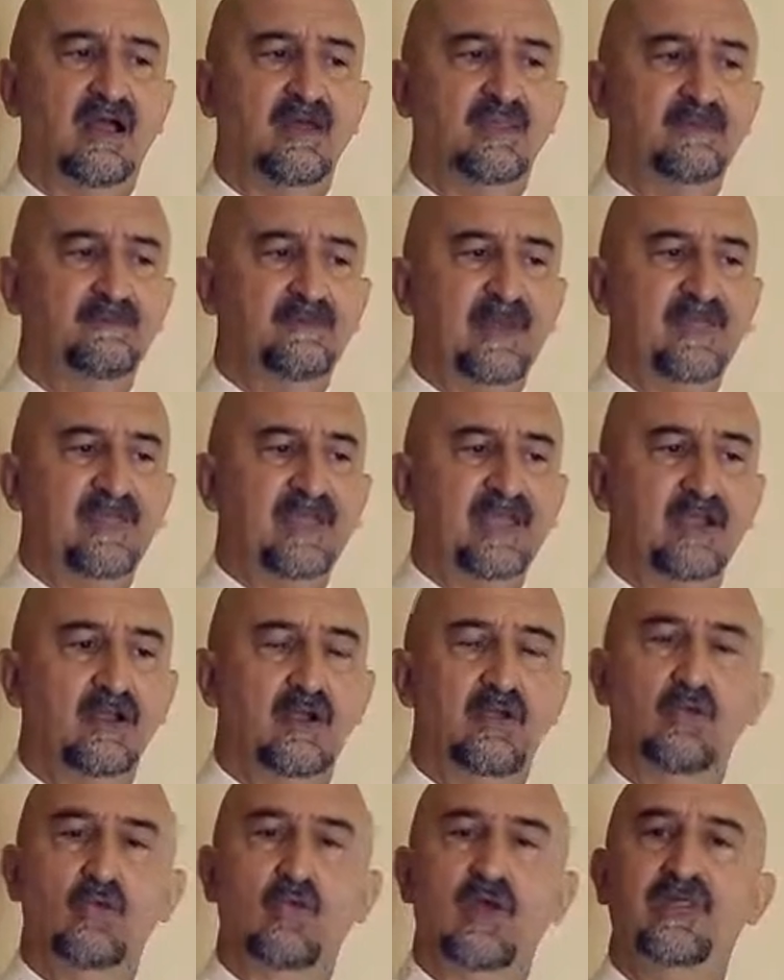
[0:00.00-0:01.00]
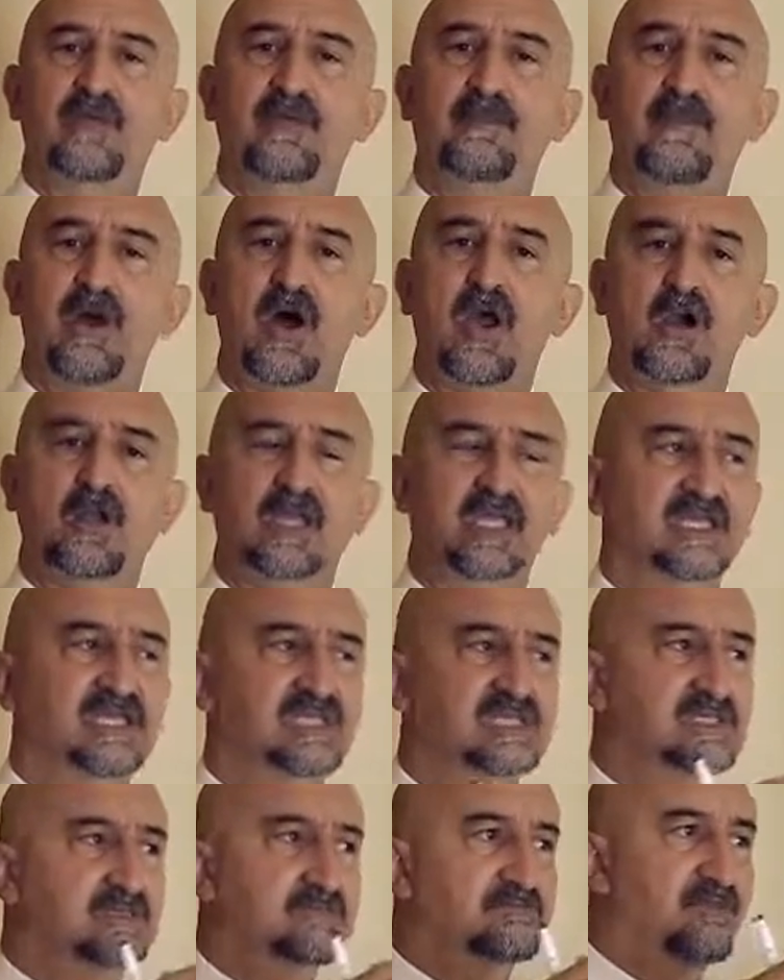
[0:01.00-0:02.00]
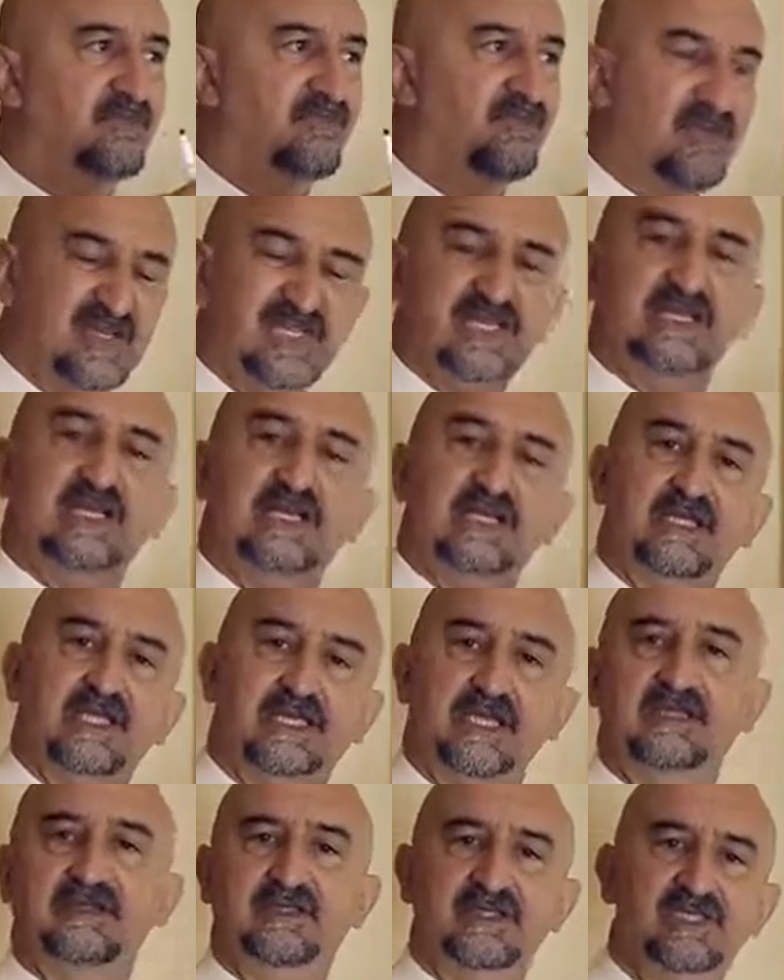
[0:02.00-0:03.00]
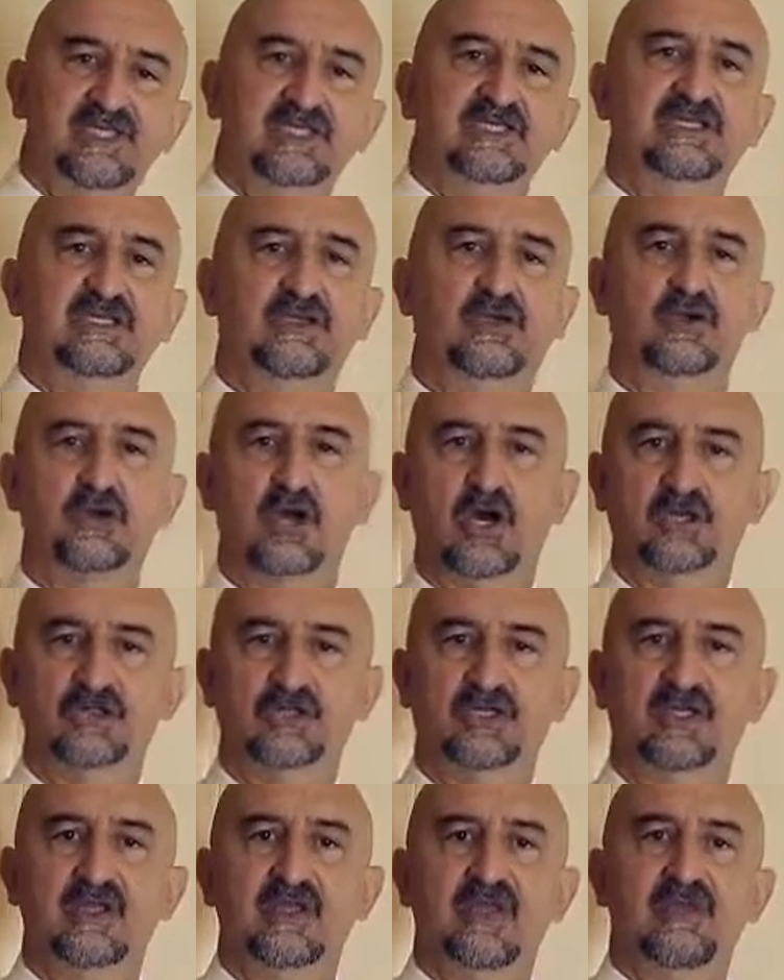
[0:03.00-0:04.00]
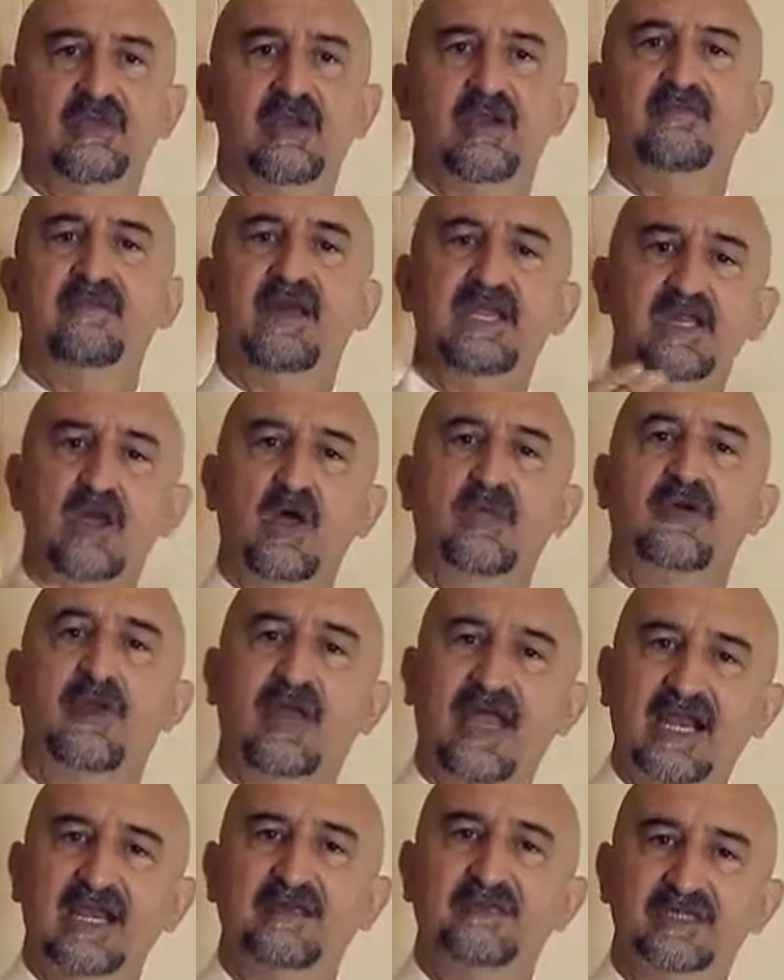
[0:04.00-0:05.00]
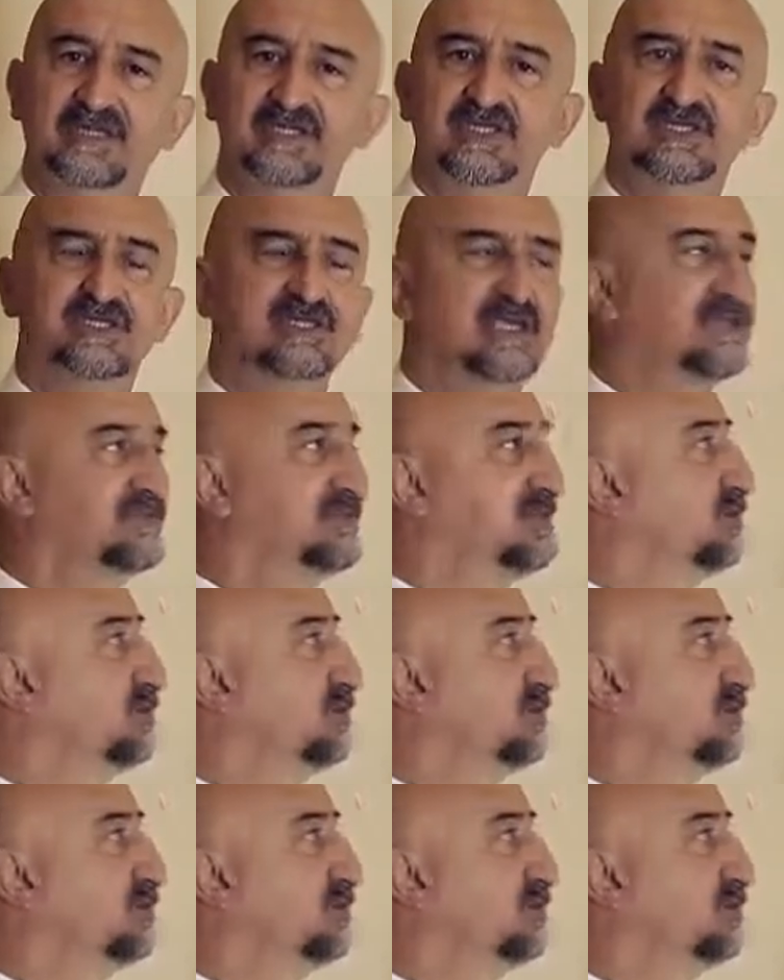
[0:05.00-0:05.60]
depending on whether park is physically in the city or not. There are many other elements that